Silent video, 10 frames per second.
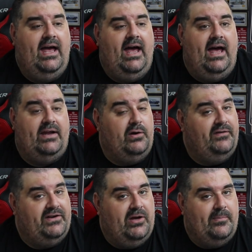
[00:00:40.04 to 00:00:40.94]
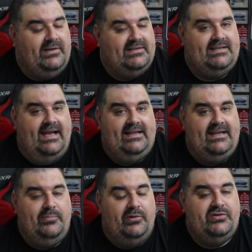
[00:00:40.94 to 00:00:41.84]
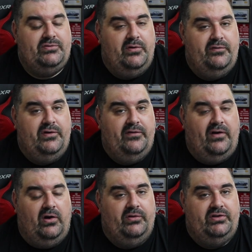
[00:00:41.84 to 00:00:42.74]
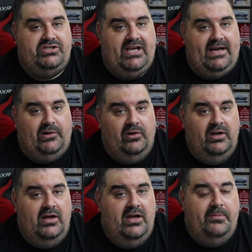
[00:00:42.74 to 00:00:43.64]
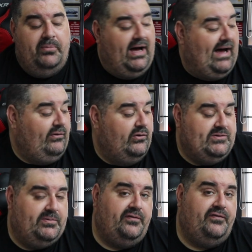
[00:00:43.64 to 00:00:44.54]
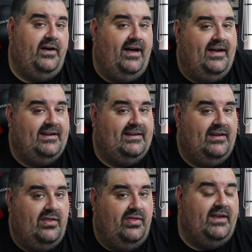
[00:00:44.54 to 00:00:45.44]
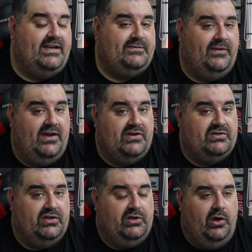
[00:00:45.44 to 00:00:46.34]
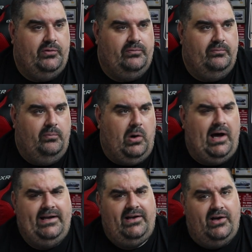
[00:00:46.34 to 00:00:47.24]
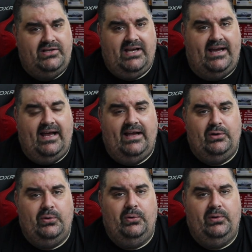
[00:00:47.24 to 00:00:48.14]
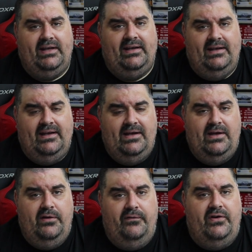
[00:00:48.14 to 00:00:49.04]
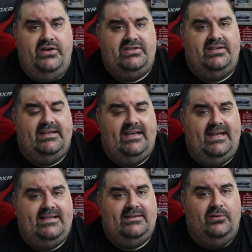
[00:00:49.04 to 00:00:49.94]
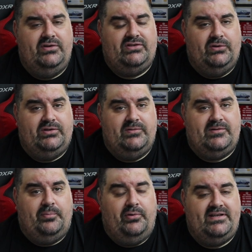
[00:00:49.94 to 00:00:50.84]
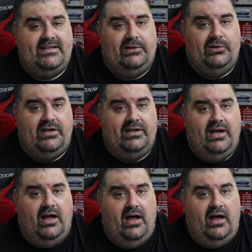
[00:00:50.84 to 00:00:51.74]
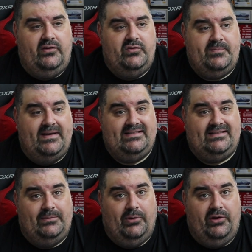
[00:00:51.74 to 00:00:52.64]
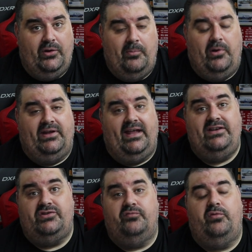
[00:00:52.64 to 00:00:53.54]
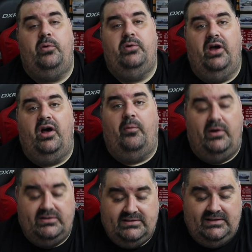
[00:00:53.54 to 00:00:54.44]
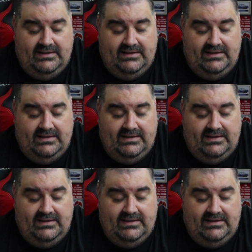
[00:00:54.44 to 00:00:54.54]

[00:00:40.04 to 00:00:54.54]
Uh, no video build, sadly, but there's a review of it on the channel. But I've always preferred this version, the non-wide arch, I kind of call it version of the kit. I always thought it was a prettier looking car, and it was basically what the homologation road car was.